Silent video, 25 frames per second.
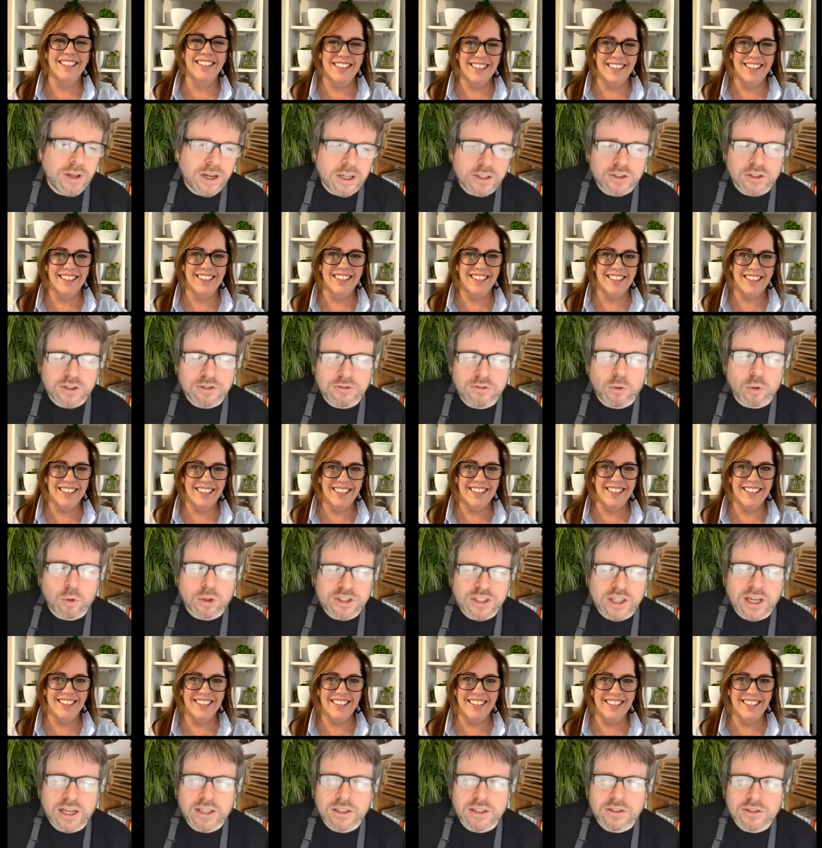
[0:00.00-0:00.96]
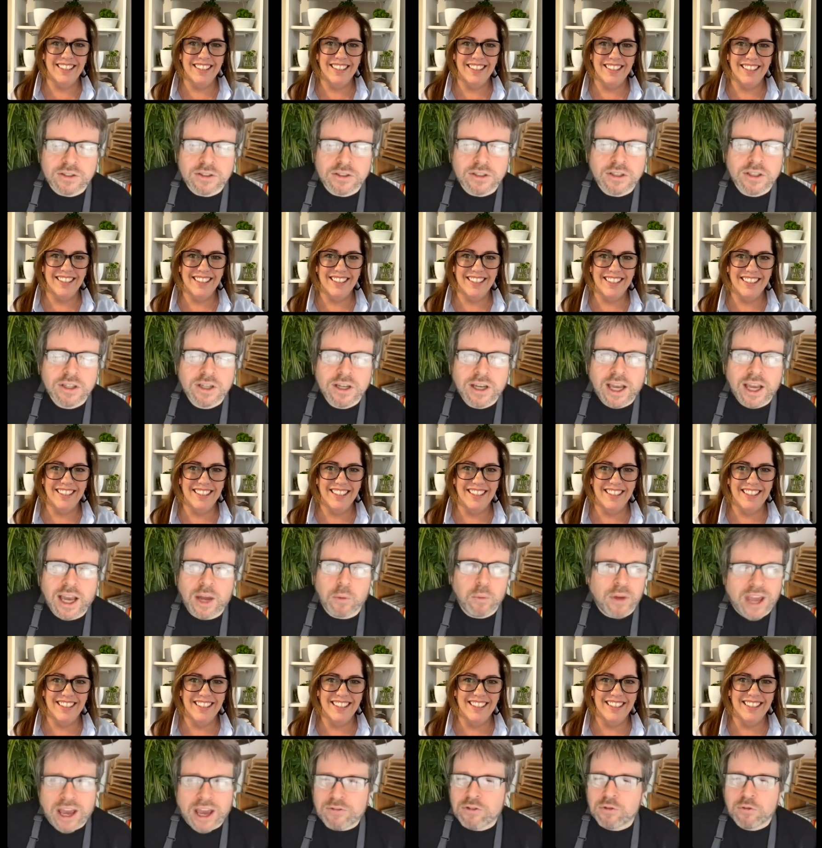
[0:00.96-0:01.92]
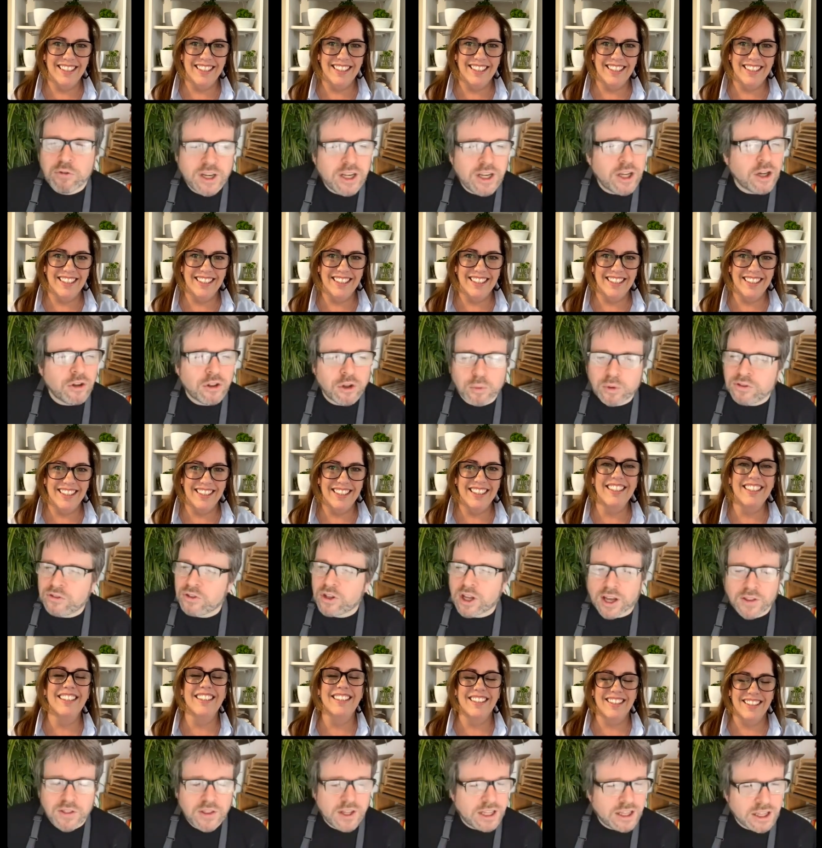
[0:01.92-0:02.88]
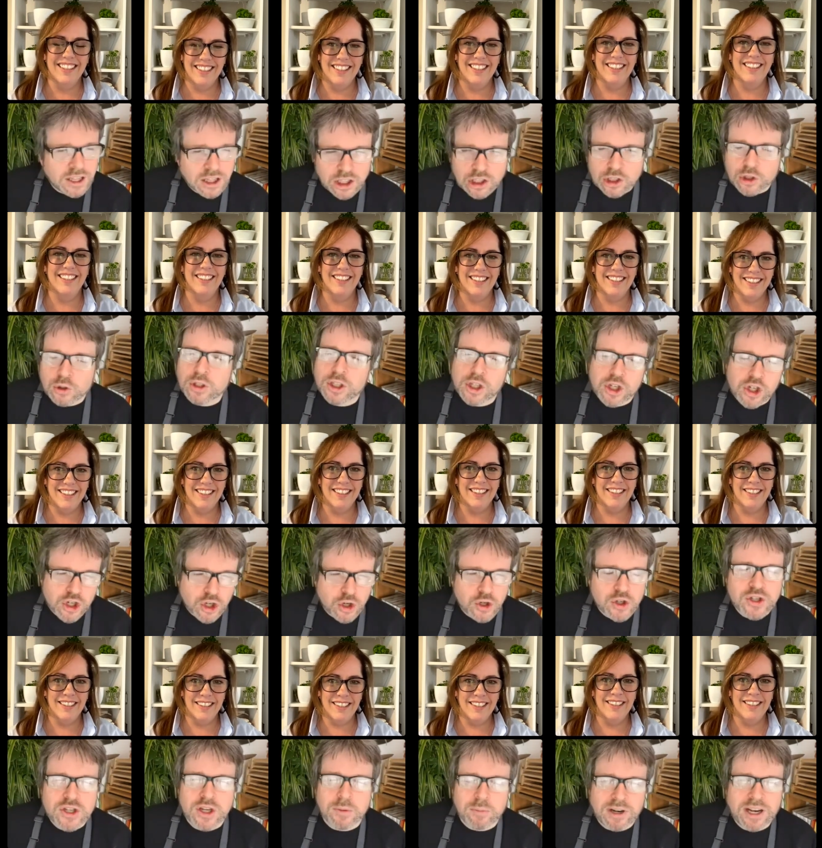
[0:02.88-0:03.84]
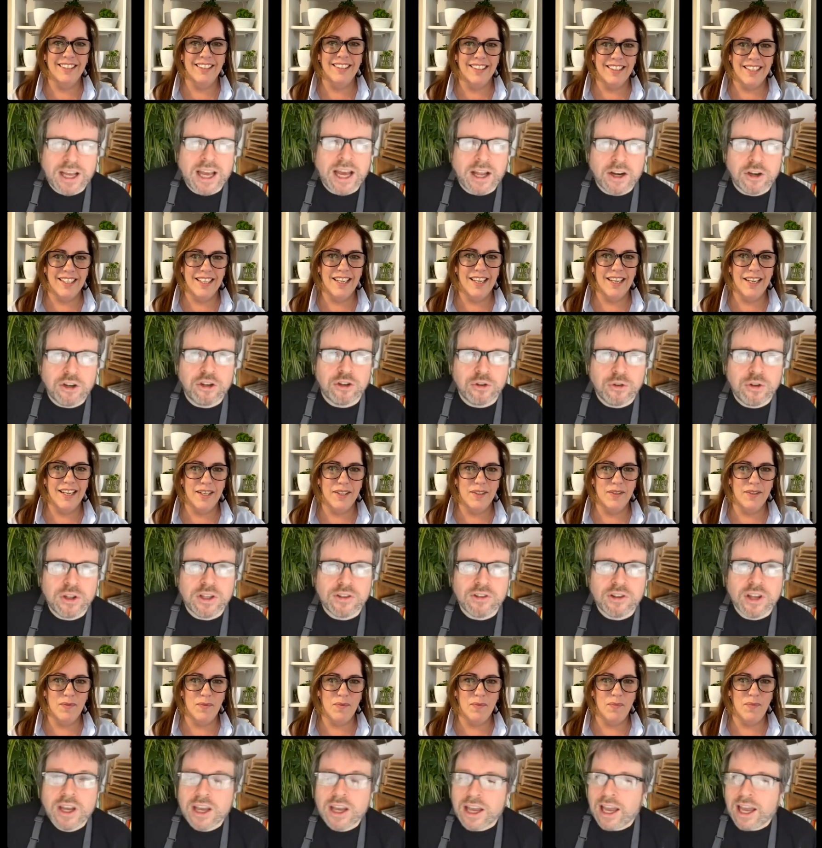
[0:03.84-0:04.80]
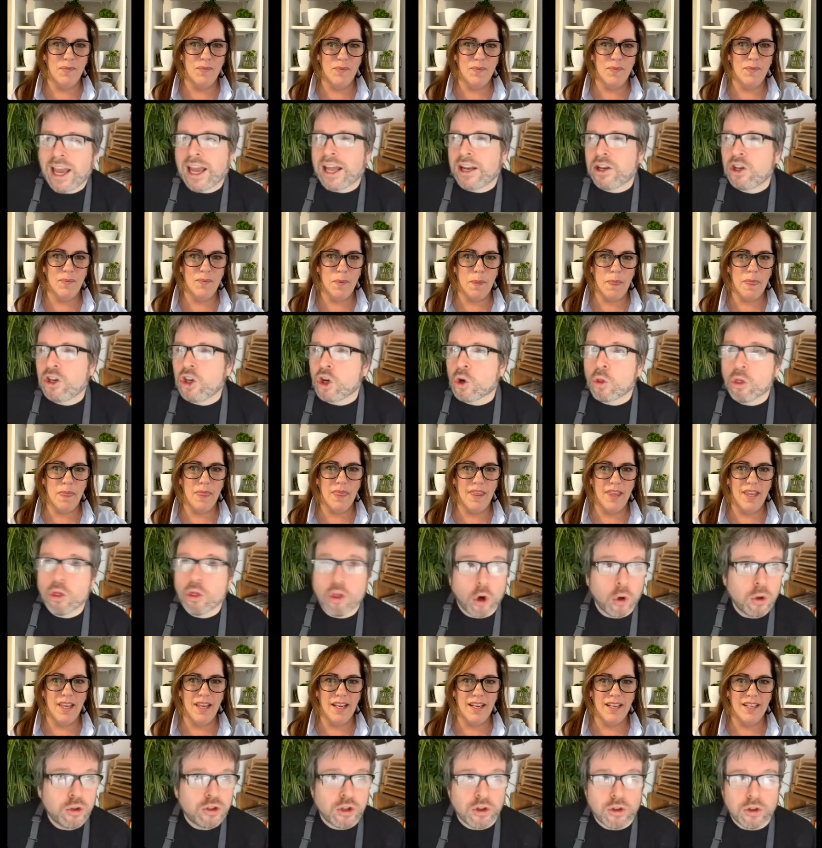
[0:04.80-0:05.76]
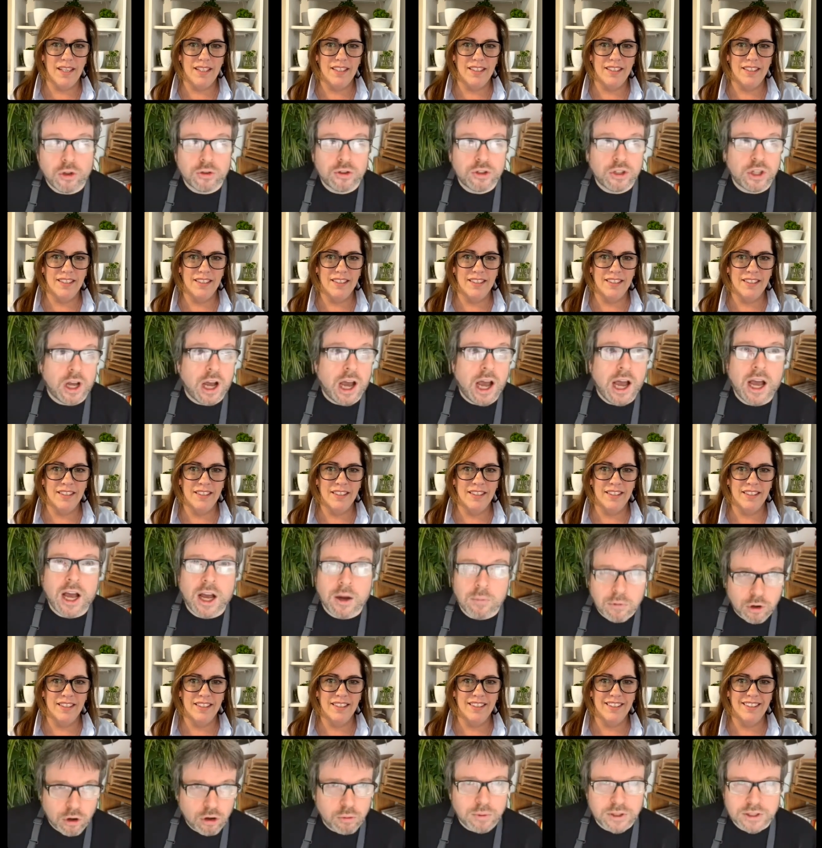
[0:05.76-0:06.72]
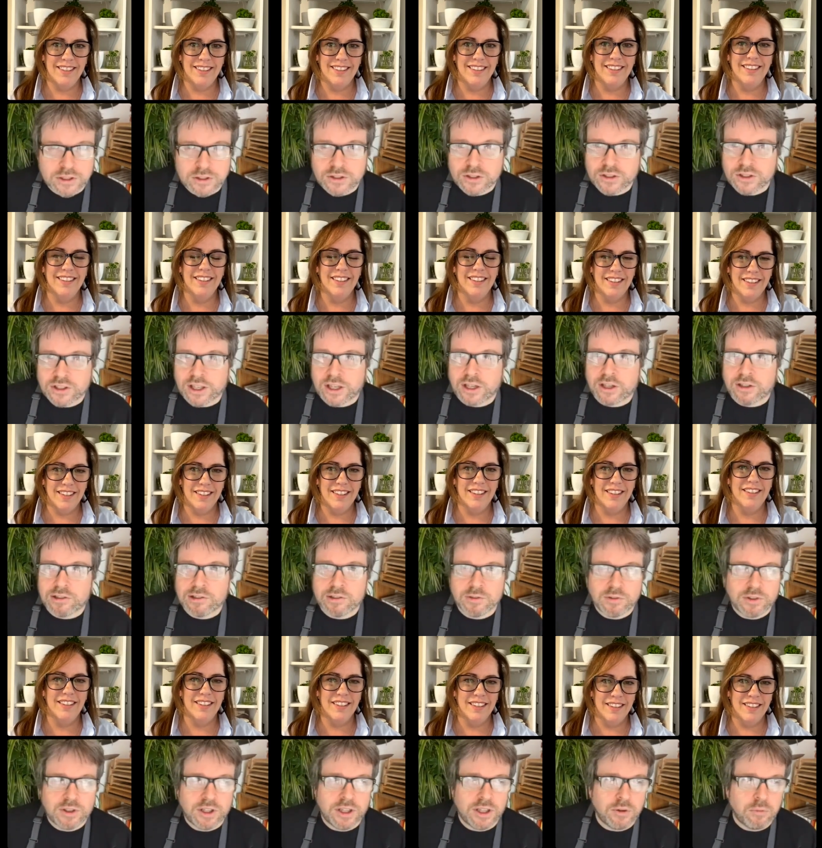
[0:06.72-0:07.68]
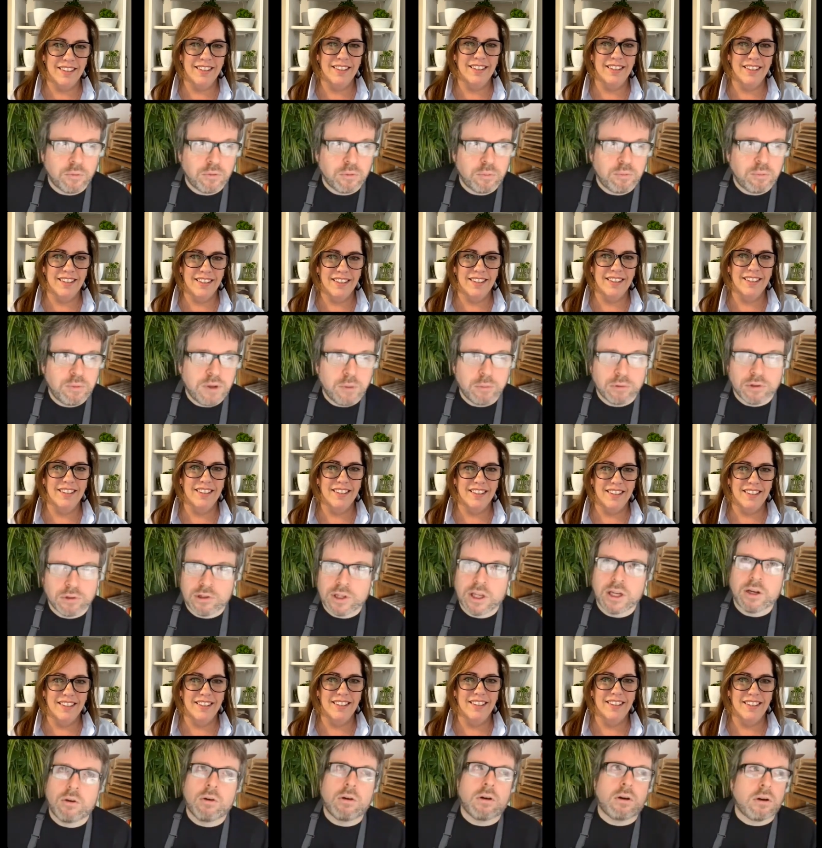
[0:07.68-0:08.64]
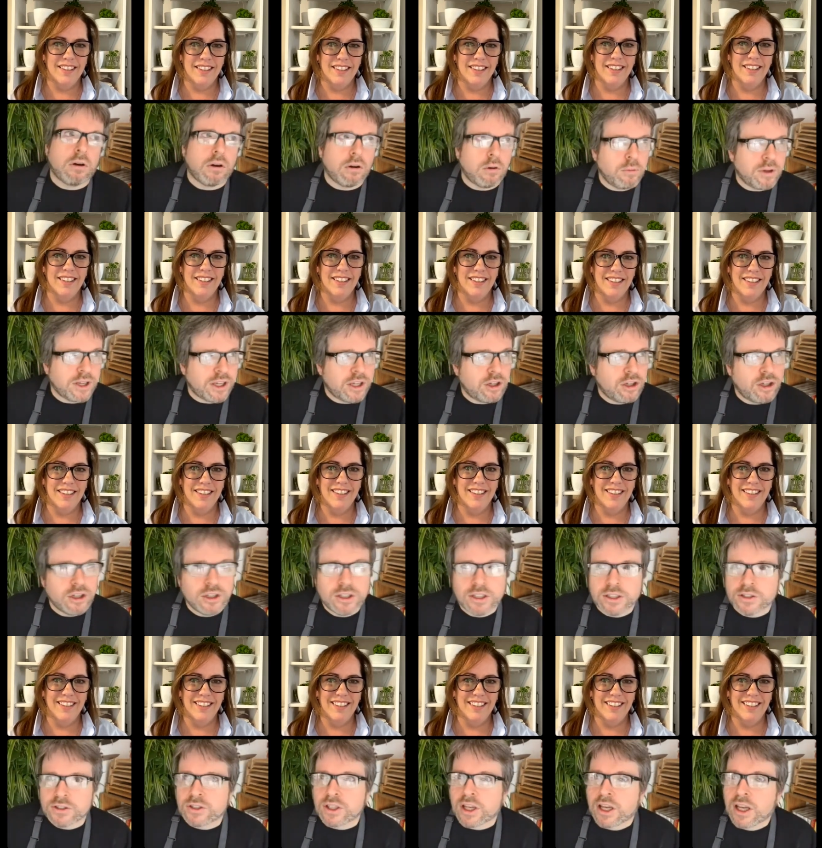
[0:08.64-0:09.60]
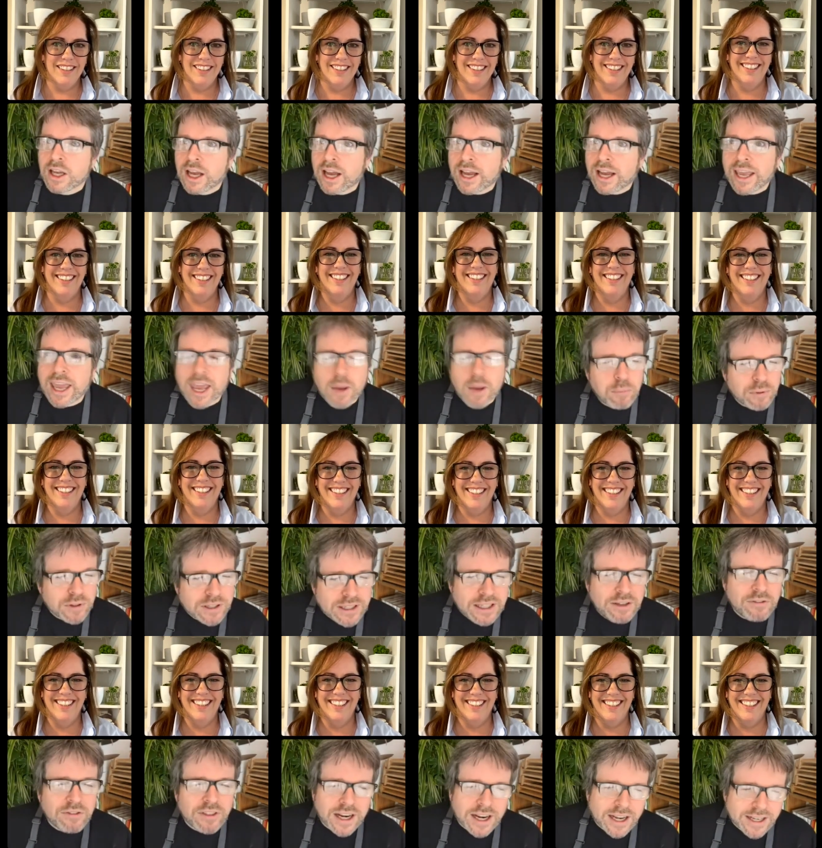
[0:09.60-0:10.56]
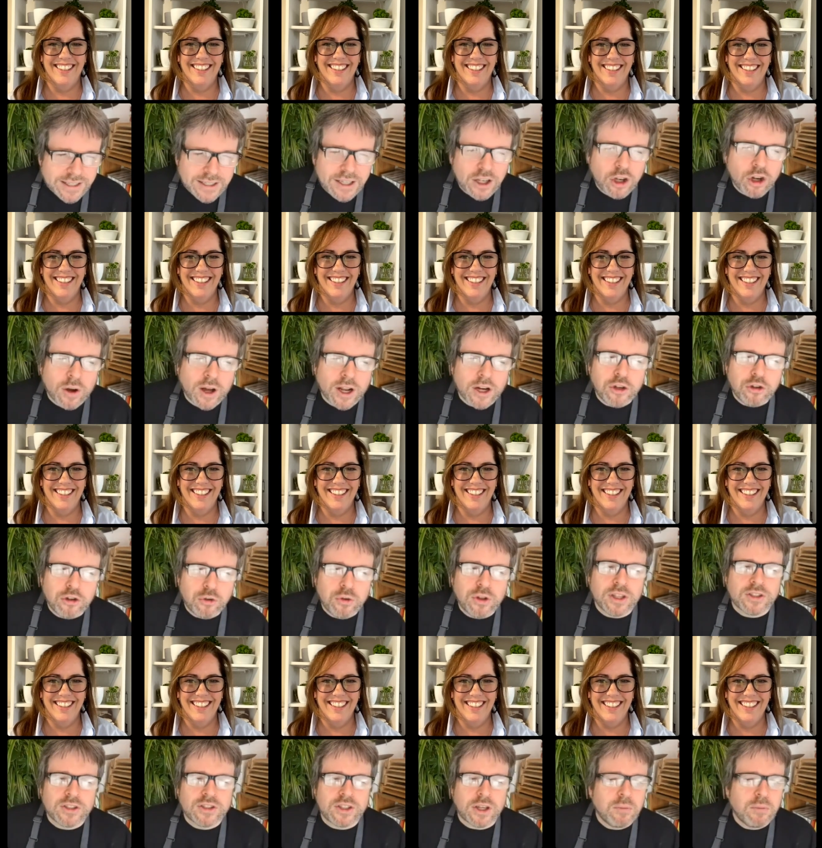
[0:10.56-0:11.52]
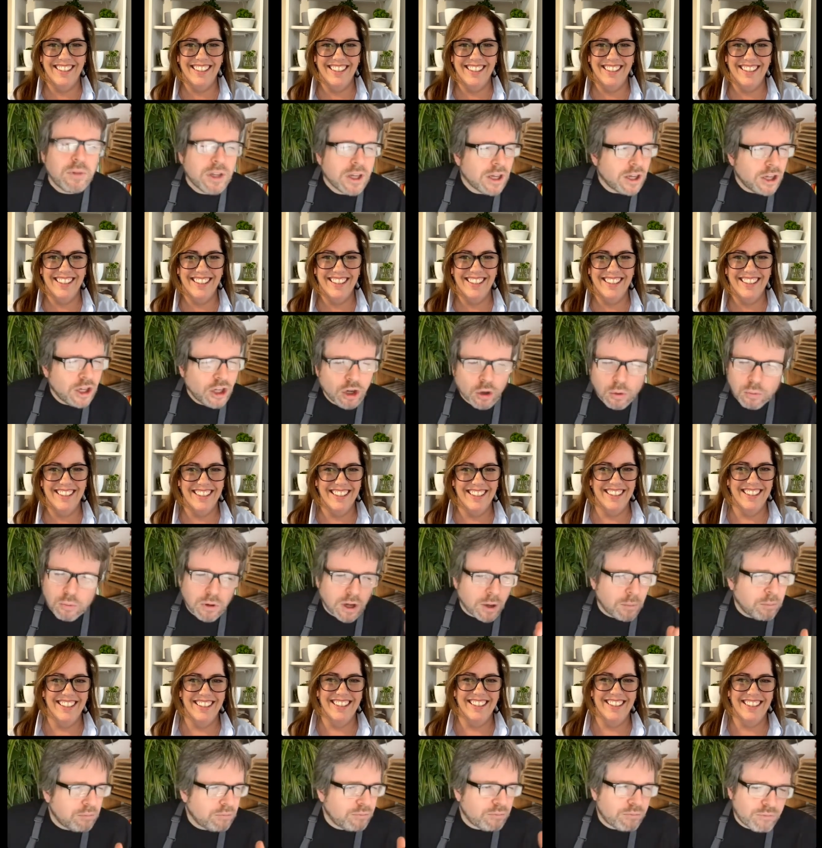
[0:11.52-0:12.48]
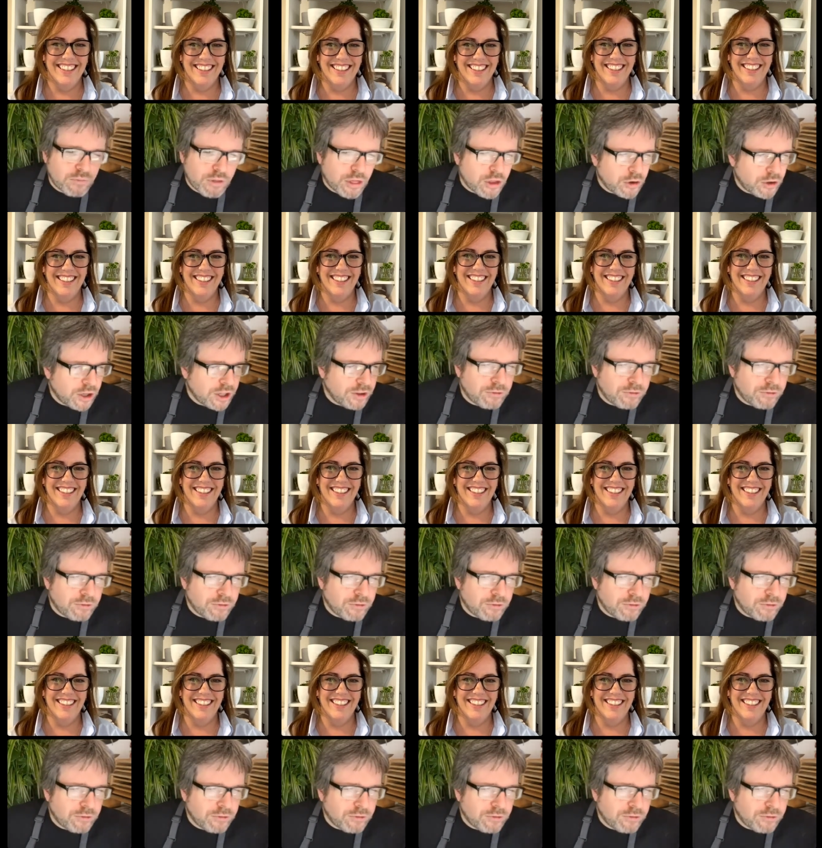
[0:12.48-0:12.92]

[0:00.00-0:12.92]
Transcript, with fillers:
Speaker 1: and four seconds. And we have a video that we've done that literally shows somebody how to do this. And you know, those are those aha moments that are that people are like, oh my goodness, can't believe that I didn't know how to do this. I'm you know I'm 30,